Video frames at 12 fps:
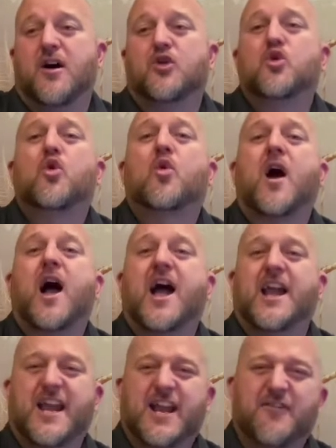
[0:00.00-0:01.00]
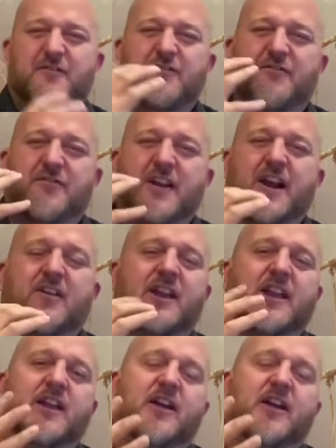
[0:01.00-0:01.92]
cry in a very